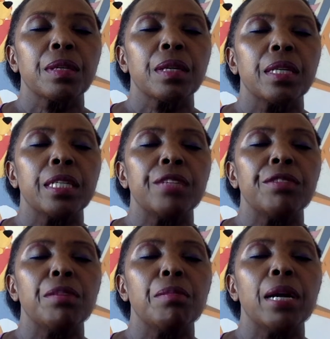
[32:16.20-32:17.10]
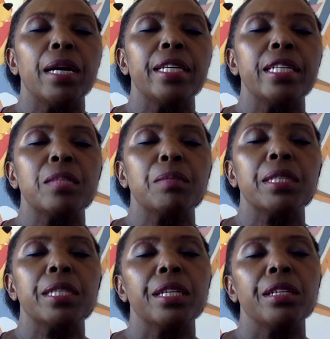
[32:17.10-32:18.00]
And if your mind is
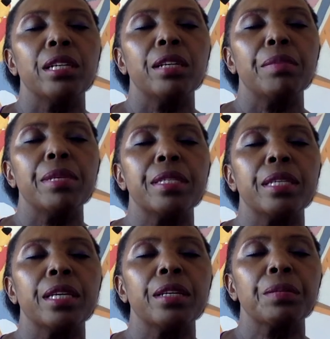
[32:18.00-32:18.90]
particularly busy,